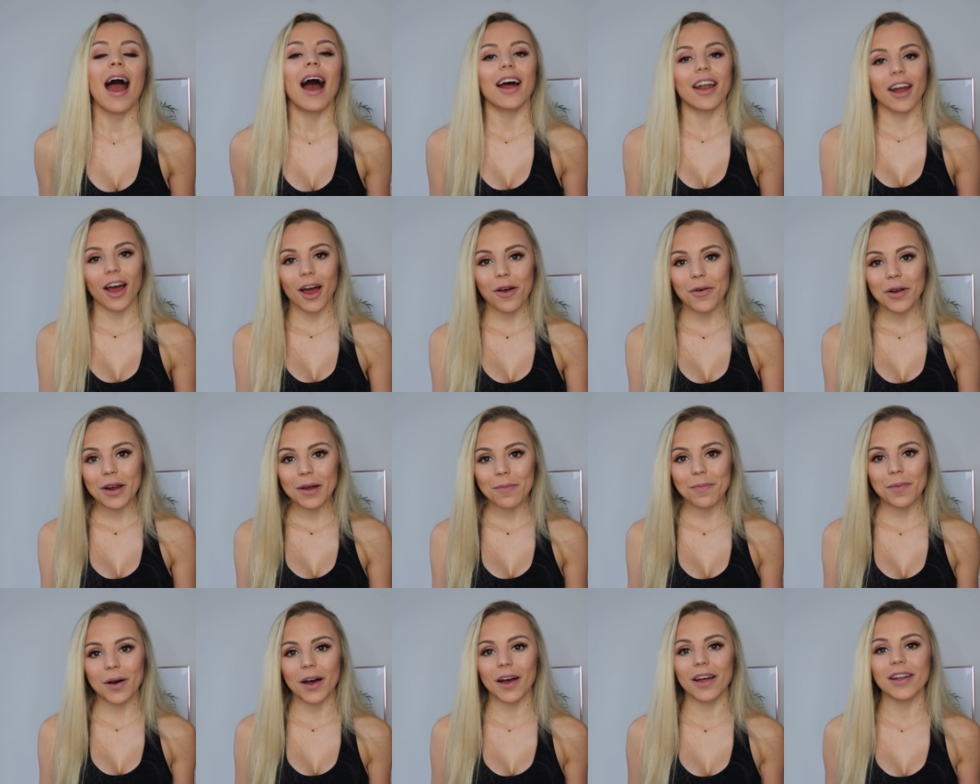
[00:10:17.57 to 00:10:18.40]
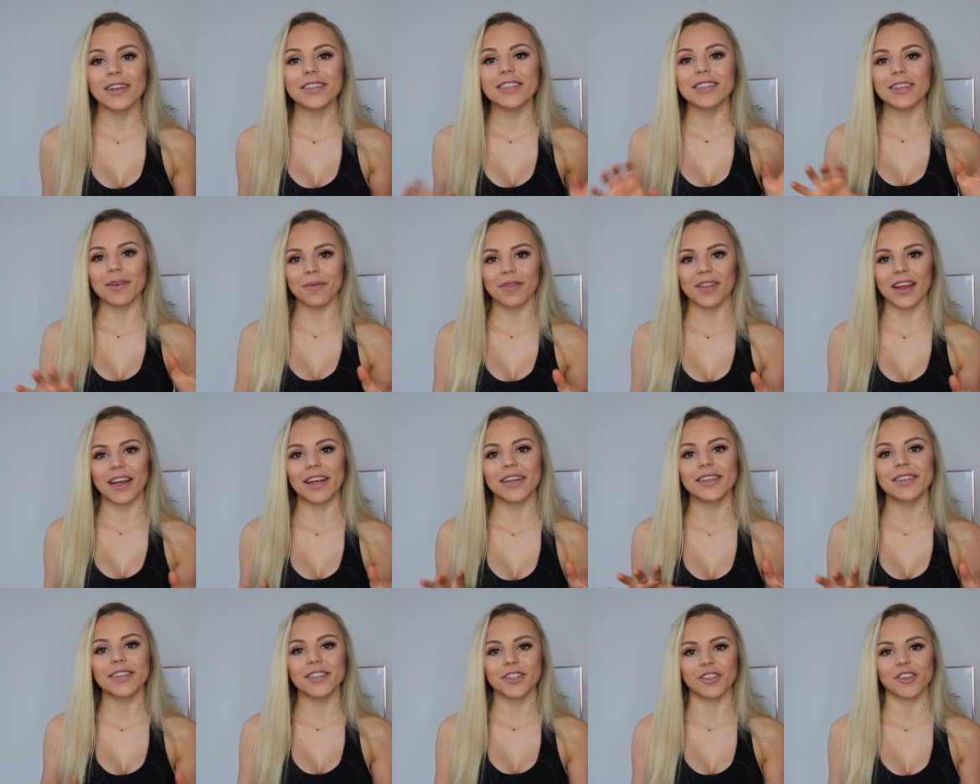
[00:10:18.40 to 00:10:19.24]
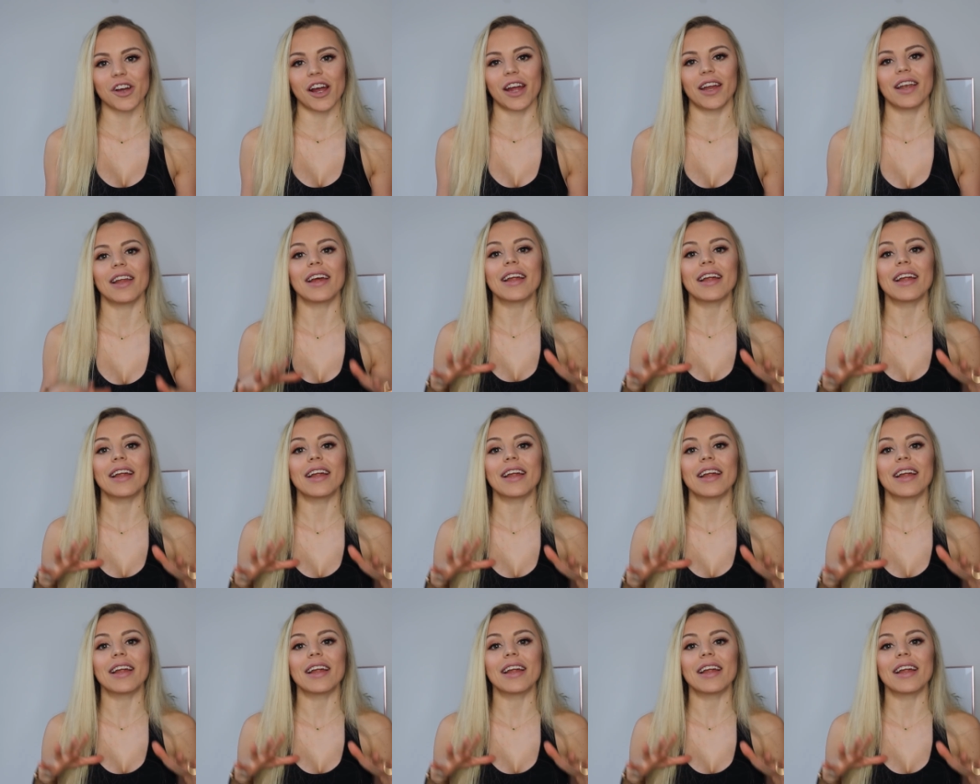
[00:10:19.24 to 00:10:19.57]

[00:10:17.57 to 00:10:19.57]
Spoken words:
And I want to put some things straight.